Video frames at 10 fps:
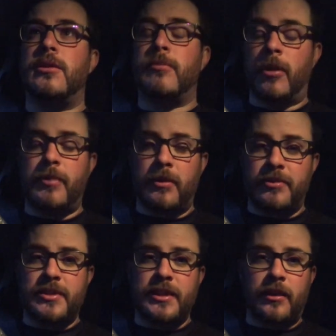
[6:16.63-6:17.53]
you might be
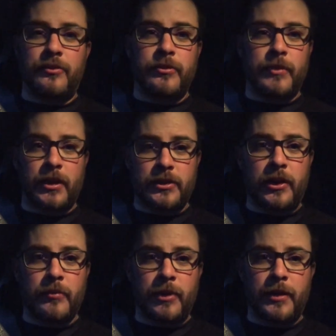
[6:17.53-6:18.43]
able to tell from that
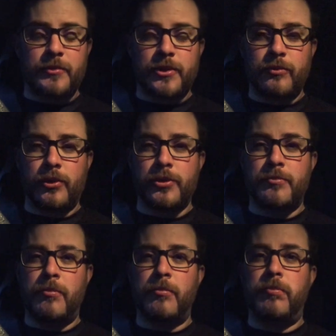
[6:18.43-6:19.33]
time lapse, was
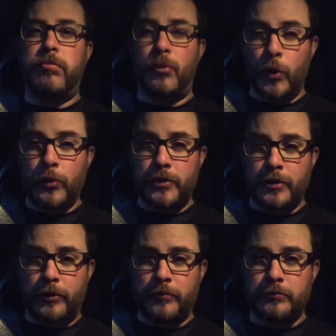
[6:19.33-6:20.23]

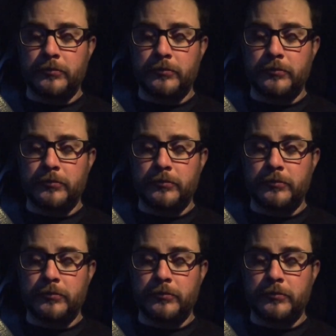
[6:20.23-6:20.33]
brutal.